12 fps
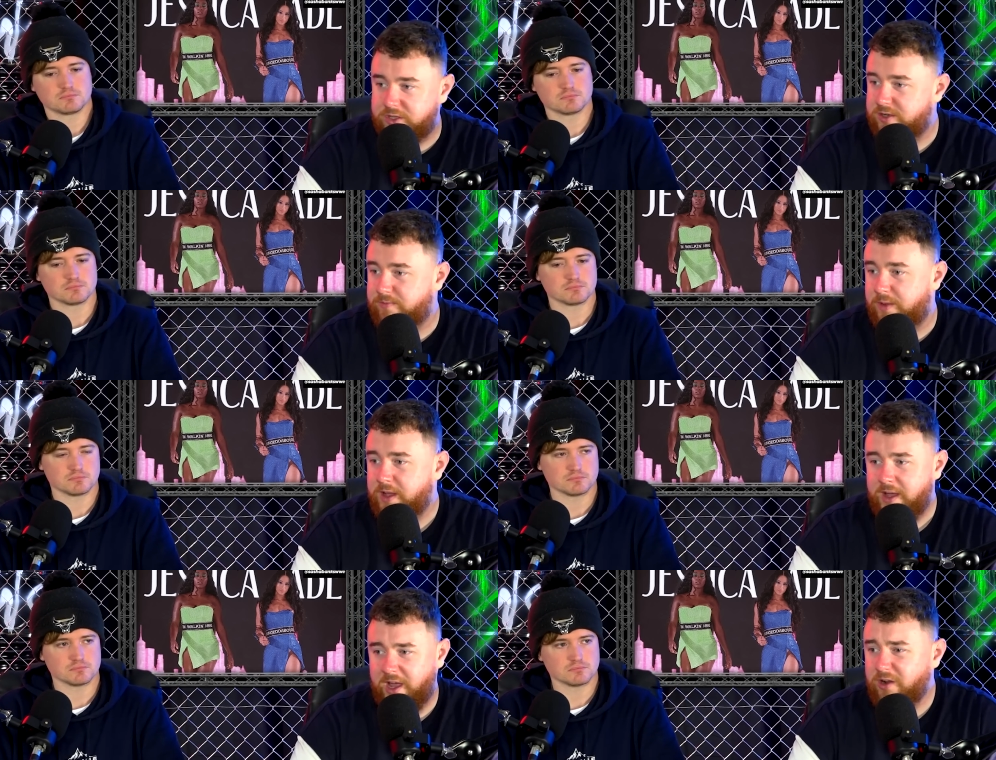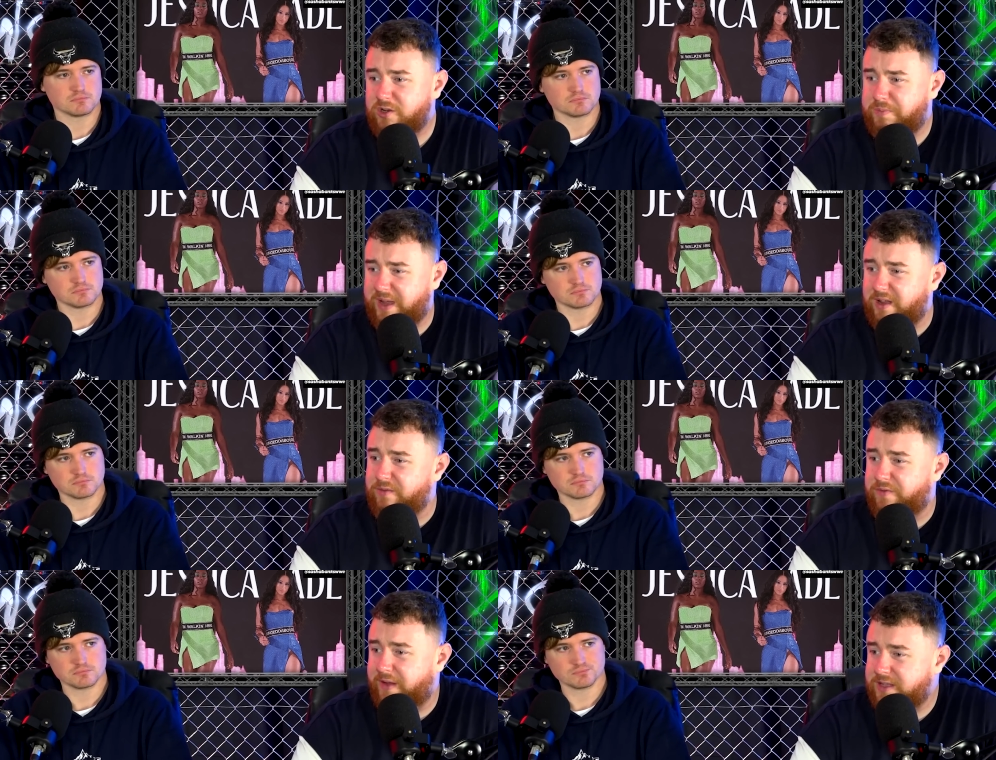Speaker 1: at some... It looked
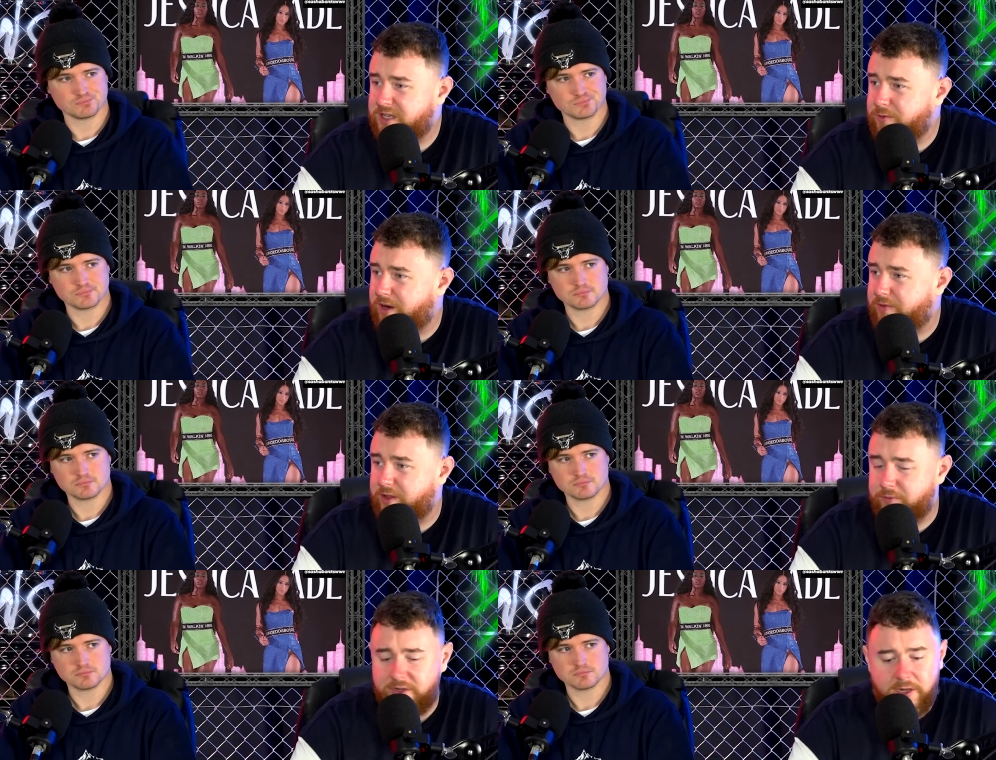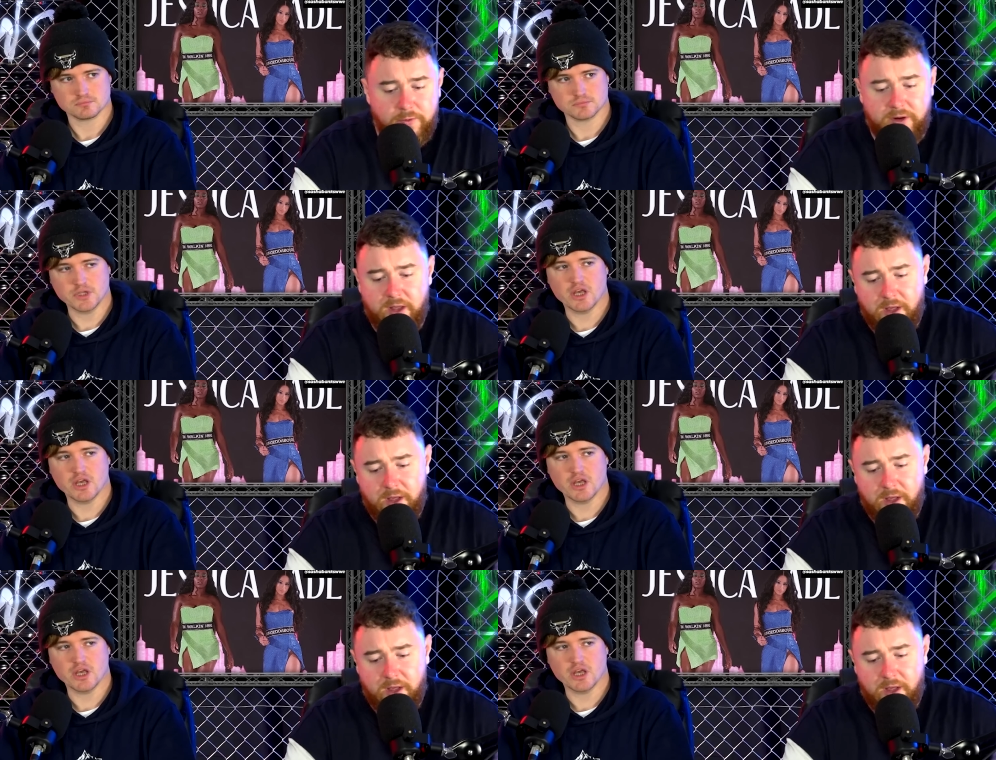big and fancy, whatever they were doing.